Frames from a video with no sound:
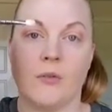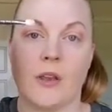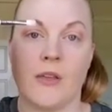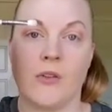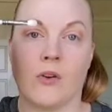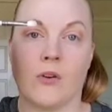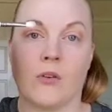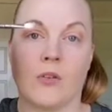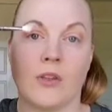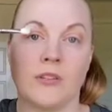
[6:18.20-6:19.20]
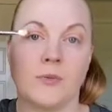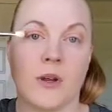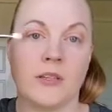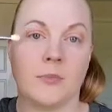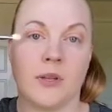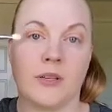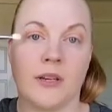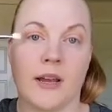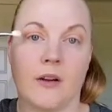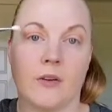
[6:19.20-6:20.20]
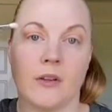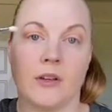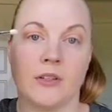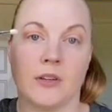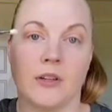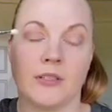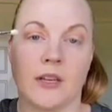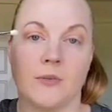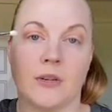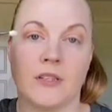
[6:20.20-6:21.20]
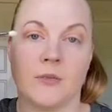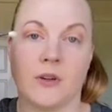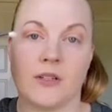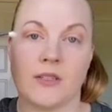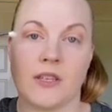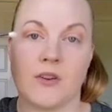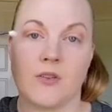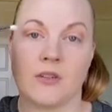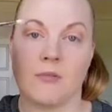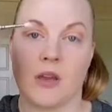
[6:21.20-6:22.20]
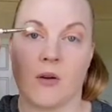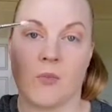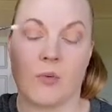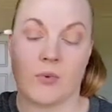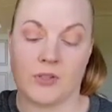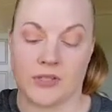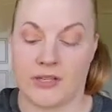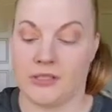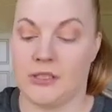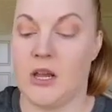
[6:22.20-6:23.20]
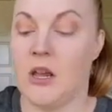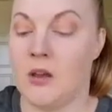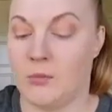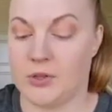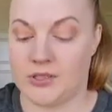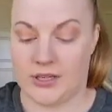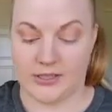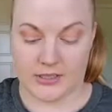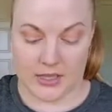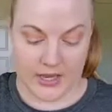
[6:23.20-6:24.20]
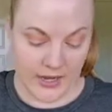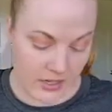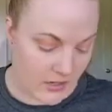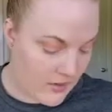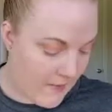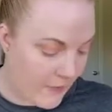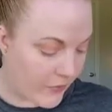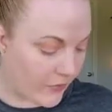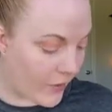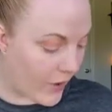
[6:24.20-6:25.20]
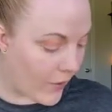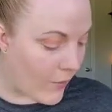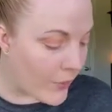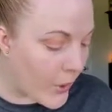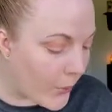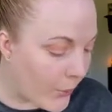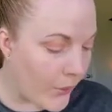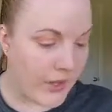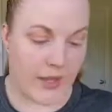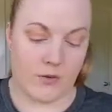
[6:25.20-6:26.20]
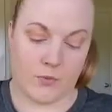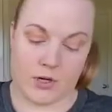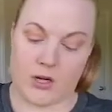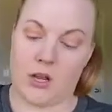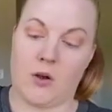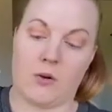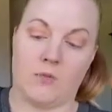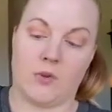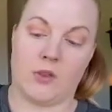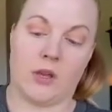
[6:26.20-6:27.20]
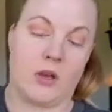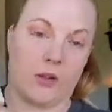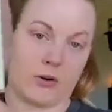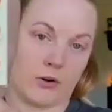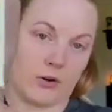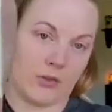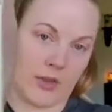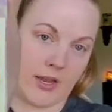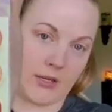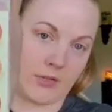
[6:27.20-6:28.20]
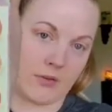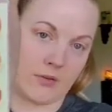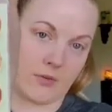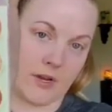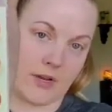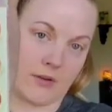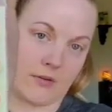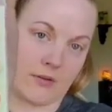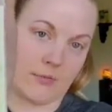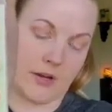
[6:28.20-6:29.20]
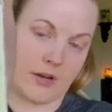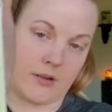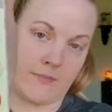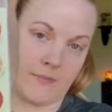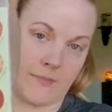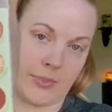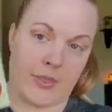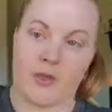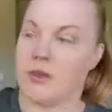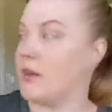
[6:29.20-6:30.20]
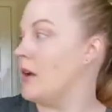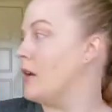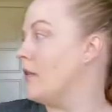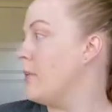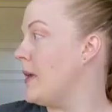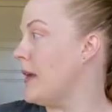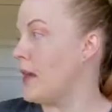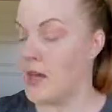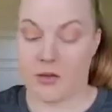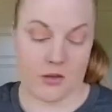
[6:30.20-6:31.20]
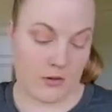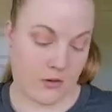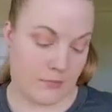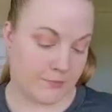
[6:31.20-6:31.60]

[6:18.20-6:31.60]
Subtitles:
either this way to blend it out, or you can turn it sideways to where it's thinner to make a more precise line. So again, we're gonna go in with the color Earth Angel right here in the bottom, kind of a pinky color.